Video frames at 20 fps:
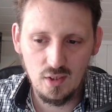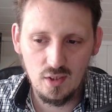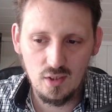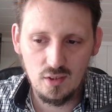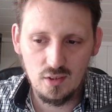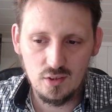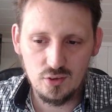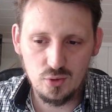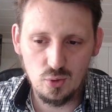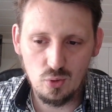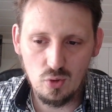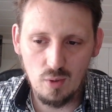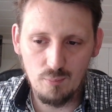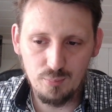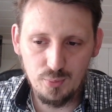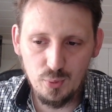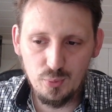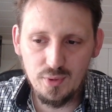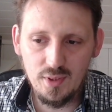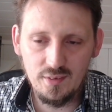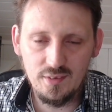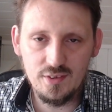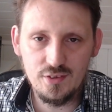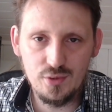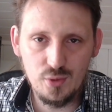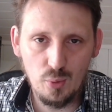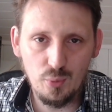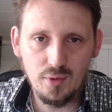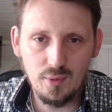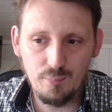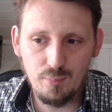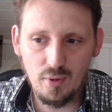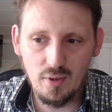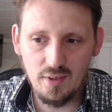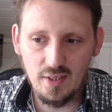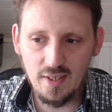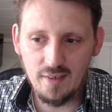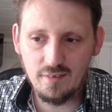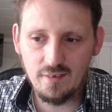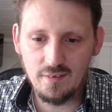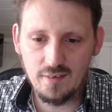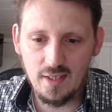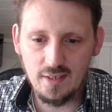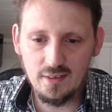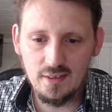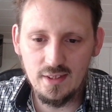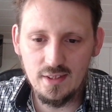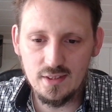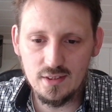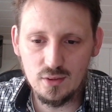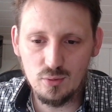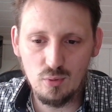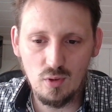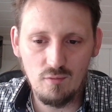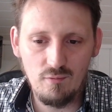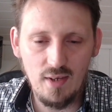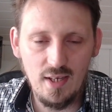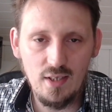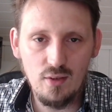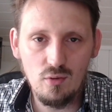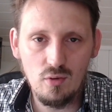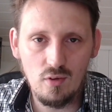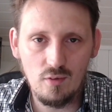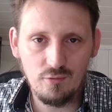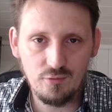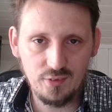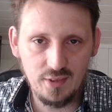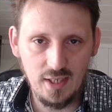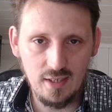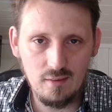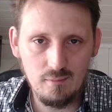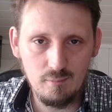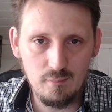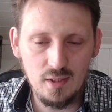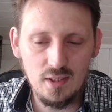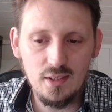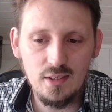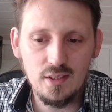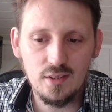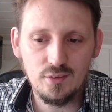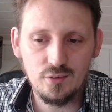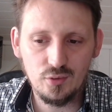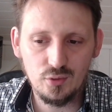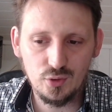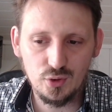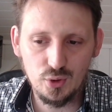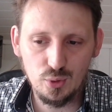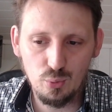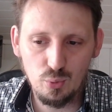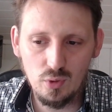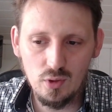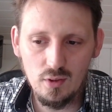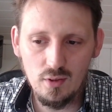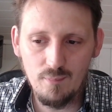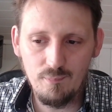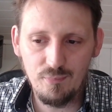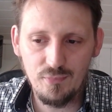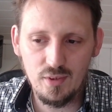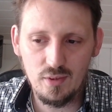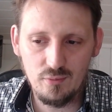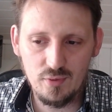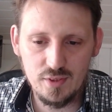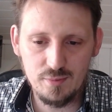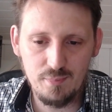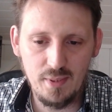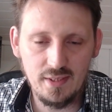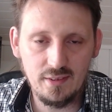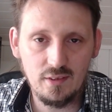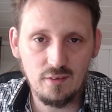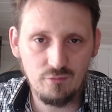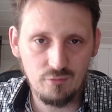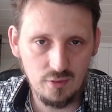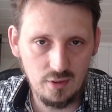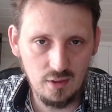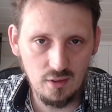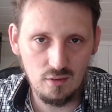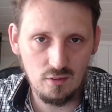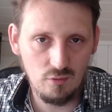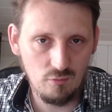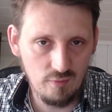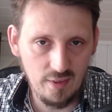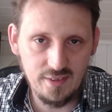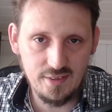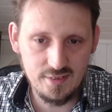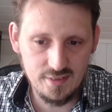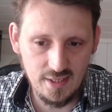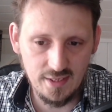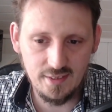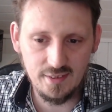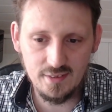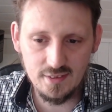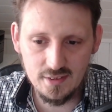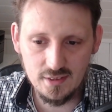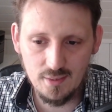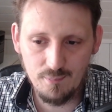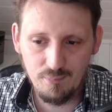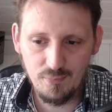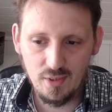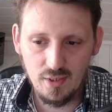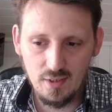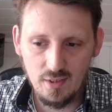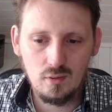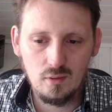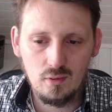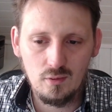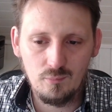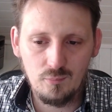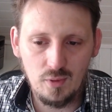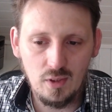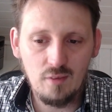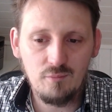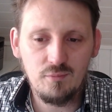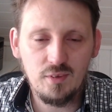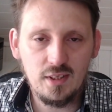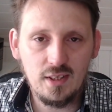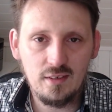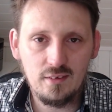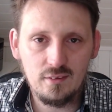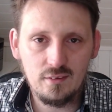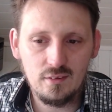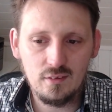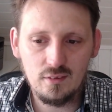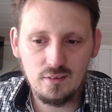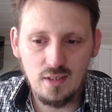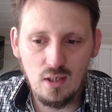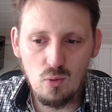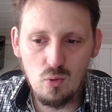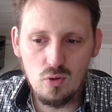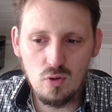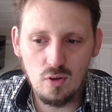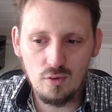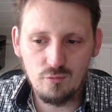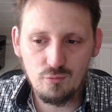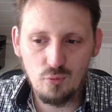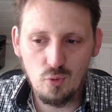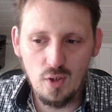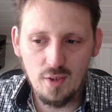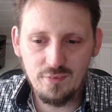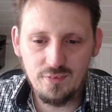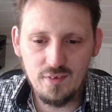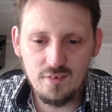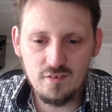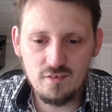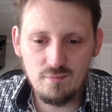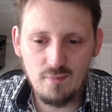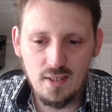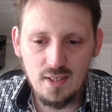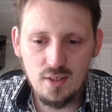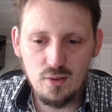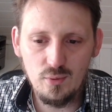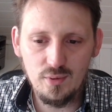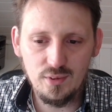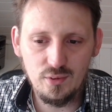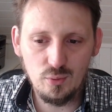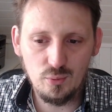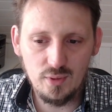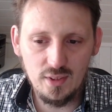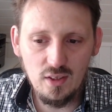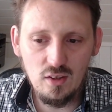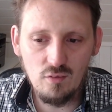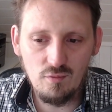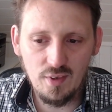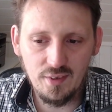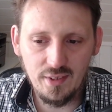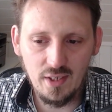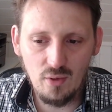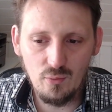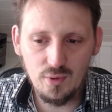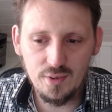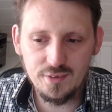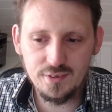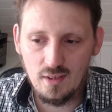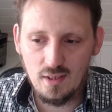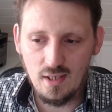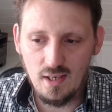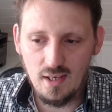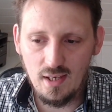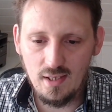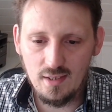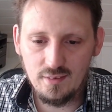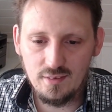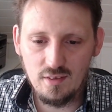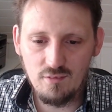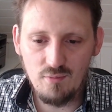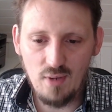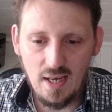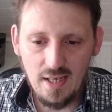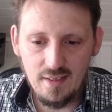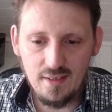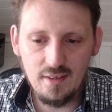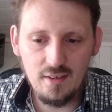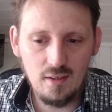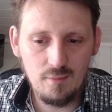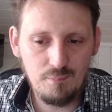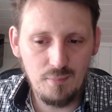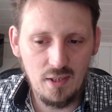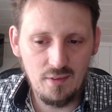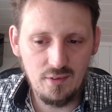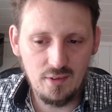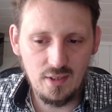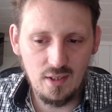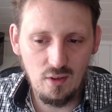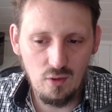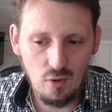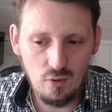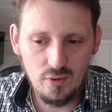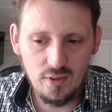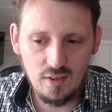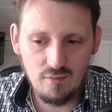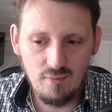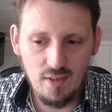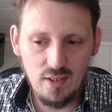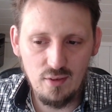So computing this total product then leads to a value of 10 million joule, respectively watt seconds. And we can now convert this value into kilowatt hours and dividing it by the caloric value